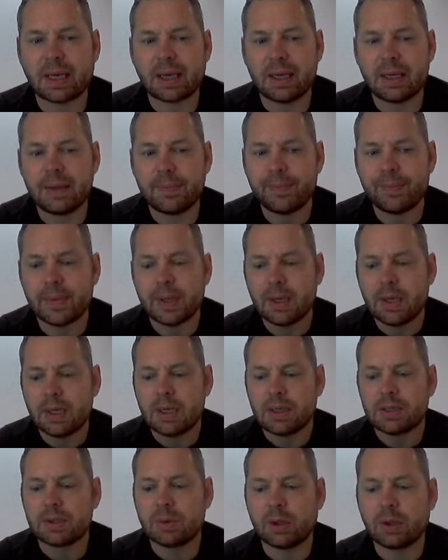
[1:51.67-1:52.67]
Okay,
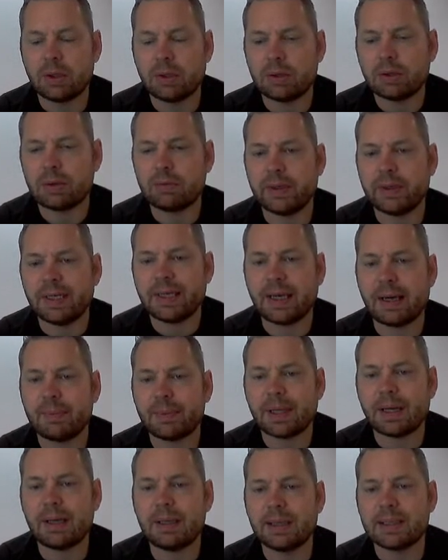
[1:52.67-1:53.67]
so we're going to
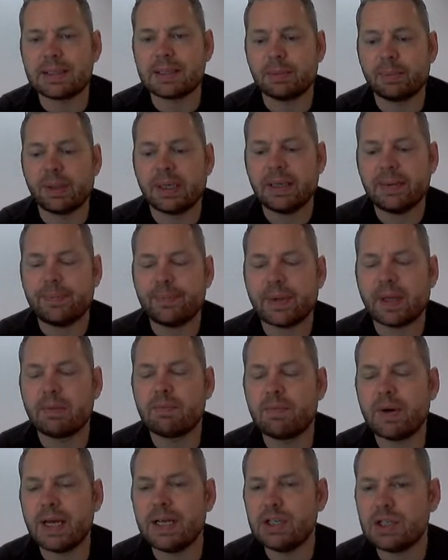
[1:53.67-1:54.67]
recap that a little bit.
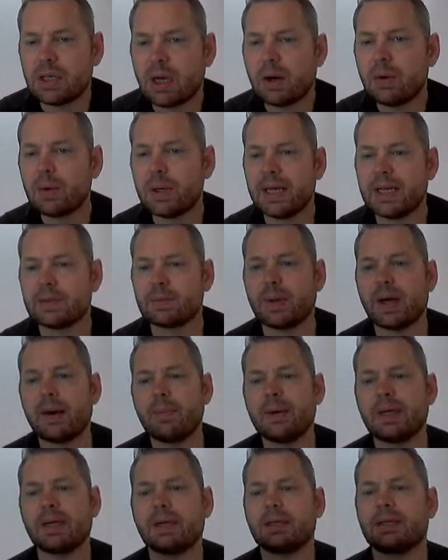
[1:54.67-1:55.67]
And ratio is
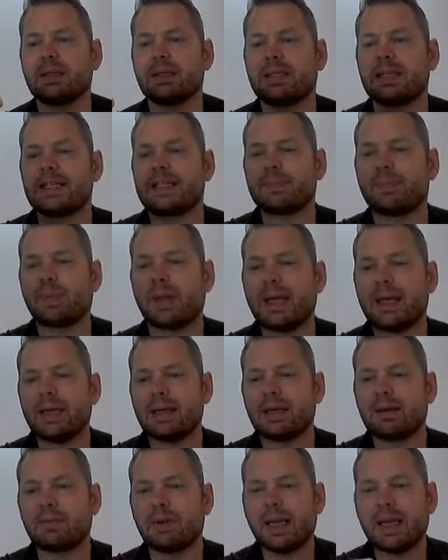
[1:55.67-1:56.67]
where we're
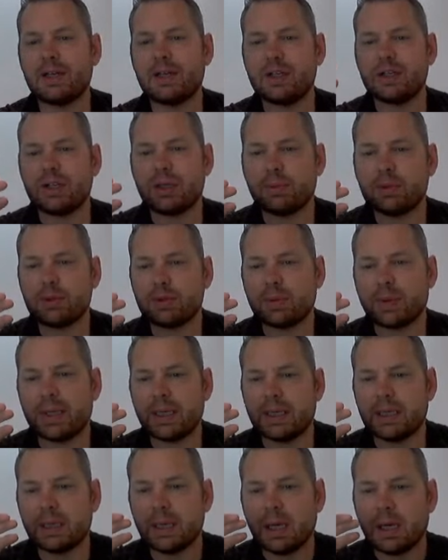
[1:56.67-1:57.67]
displaying a relationship
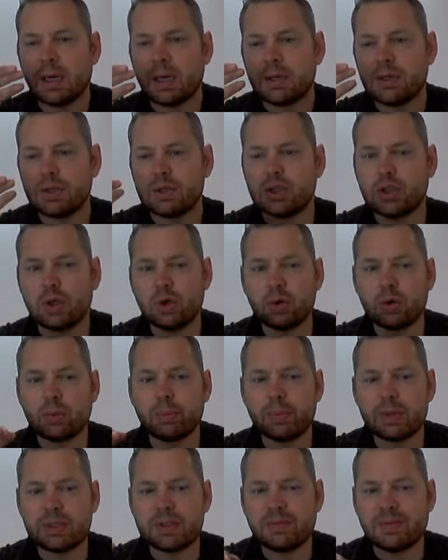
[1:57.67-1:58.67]
between two
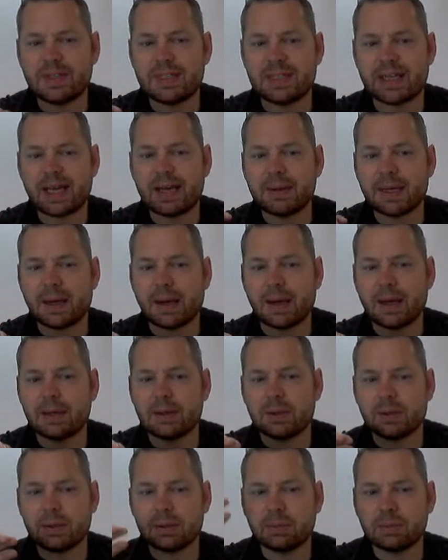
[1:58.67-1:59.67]
numbers of the same
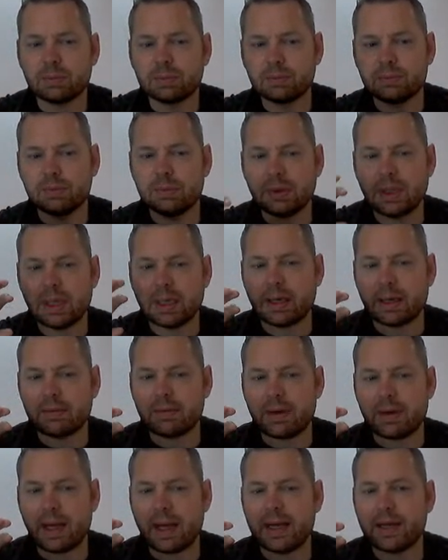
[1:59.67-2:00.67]
kind or
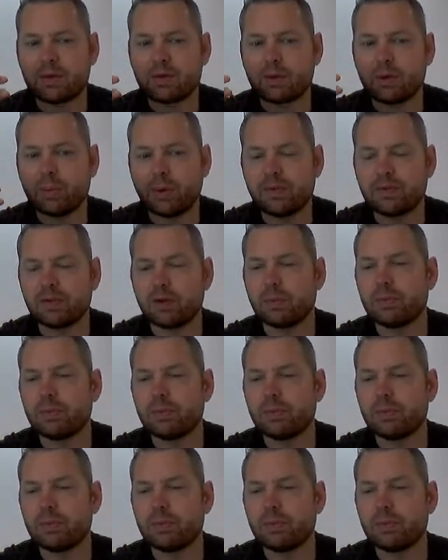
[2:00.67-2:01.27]
a group of